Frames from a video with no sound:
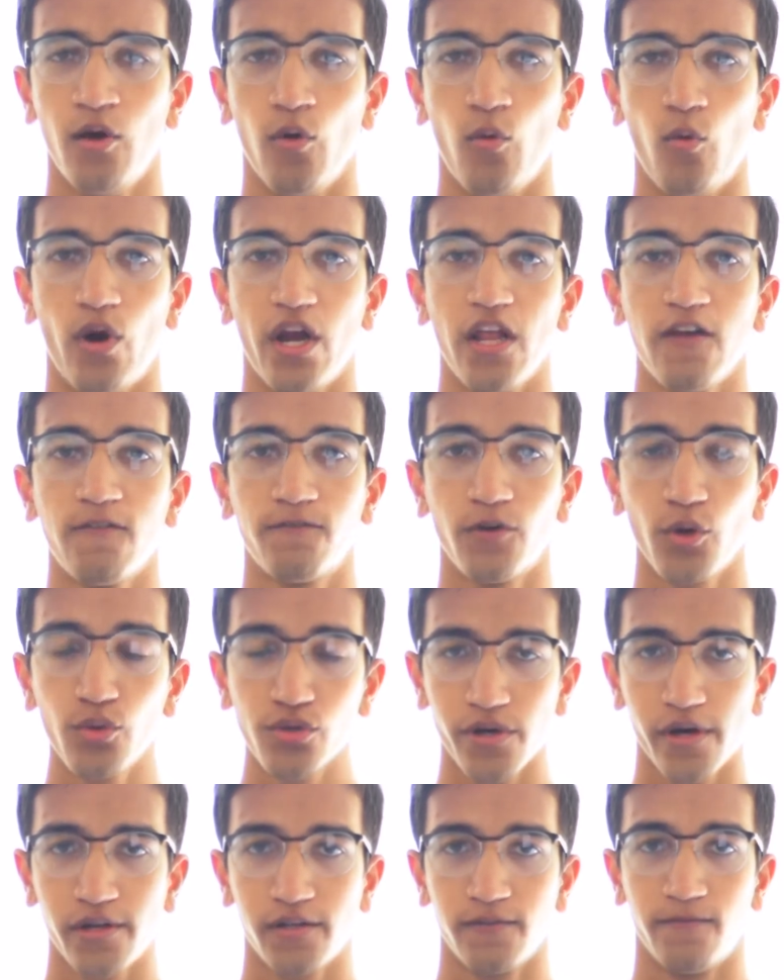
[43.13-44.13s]
When a
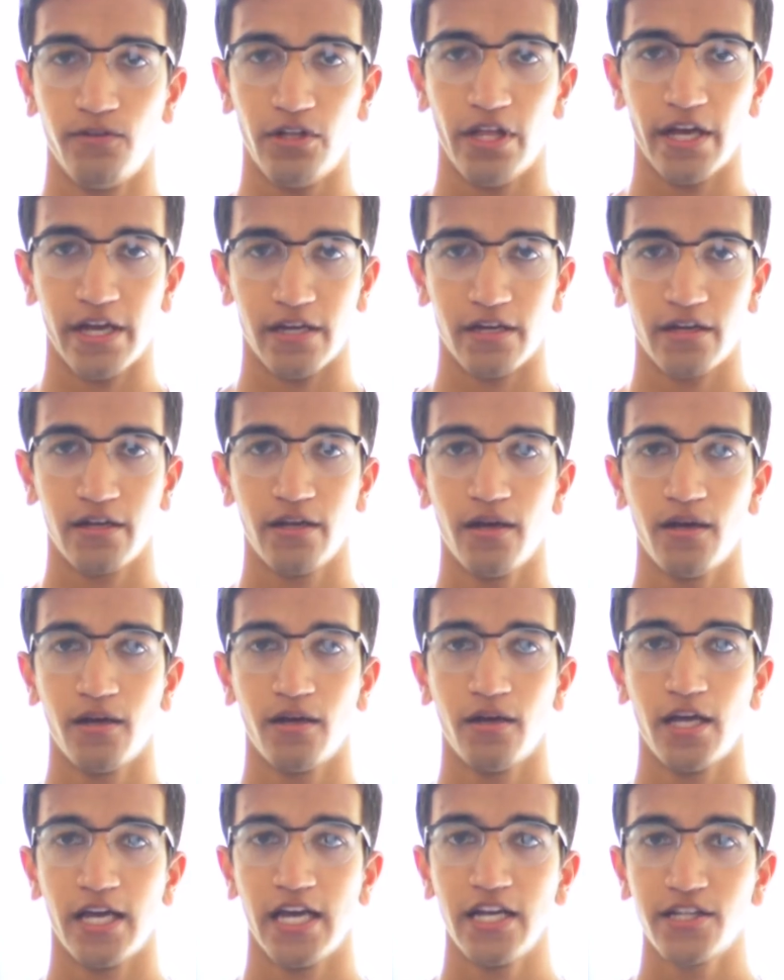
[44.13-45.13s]
photon of light
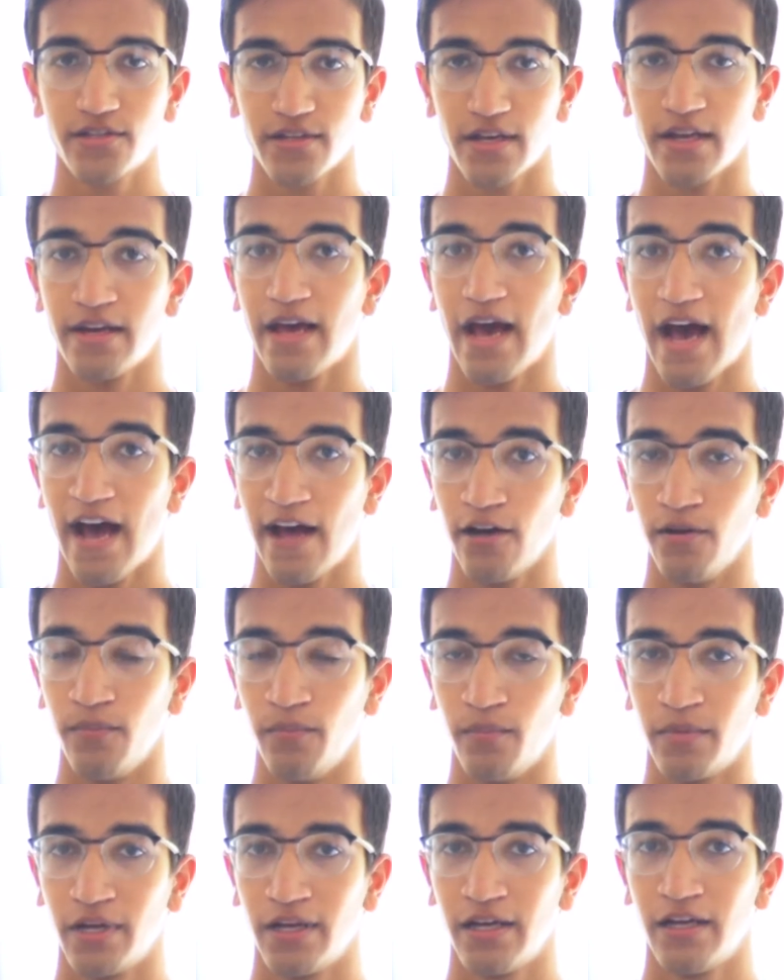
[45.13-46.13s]
hits an
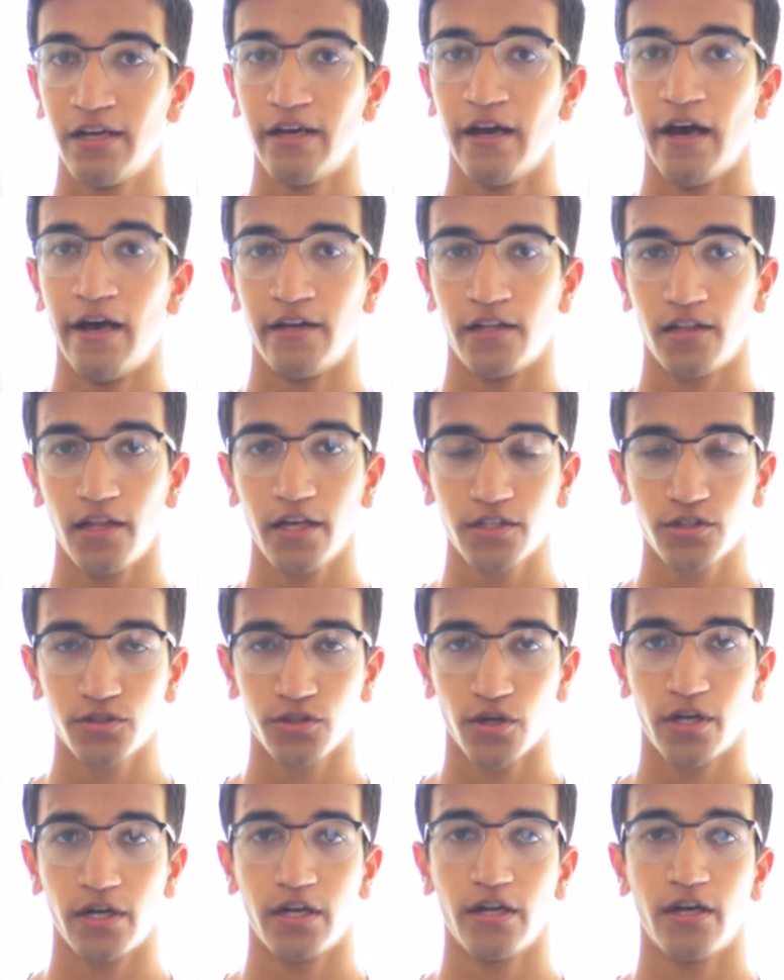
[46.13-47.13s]
atom, an electron